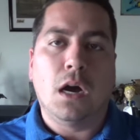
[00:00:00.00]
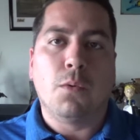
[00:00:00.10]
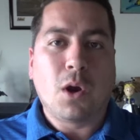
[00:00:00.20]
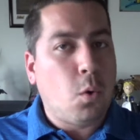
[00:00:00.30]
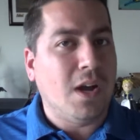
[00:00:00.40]

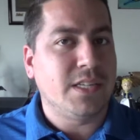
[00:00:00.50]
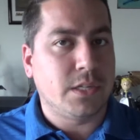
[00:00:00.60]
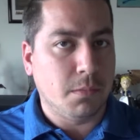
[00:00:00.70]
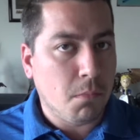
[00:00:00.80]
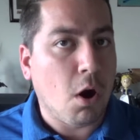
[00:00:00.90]

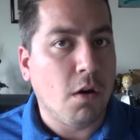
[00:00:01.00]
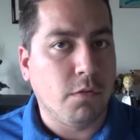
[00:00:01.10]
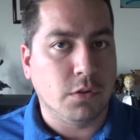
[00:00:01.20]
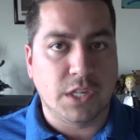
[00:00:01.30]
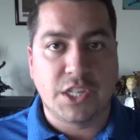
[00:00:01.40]
requests to
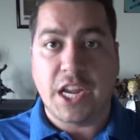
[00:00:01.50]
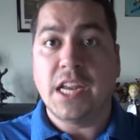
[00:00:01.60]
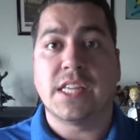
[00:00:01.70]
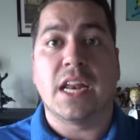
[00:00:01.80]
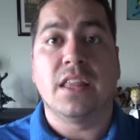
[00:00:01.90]
Marvel to
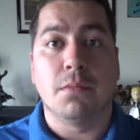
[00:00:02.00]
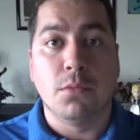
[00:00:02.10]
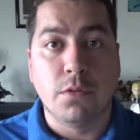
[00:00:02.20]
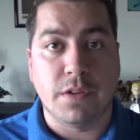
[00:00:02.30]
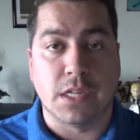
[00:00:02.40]
change that in the
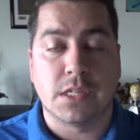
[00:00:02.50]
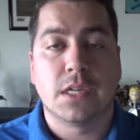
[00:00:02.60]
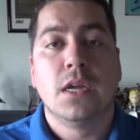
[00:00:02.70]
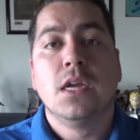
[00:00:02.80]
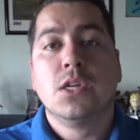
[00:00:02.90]
movies.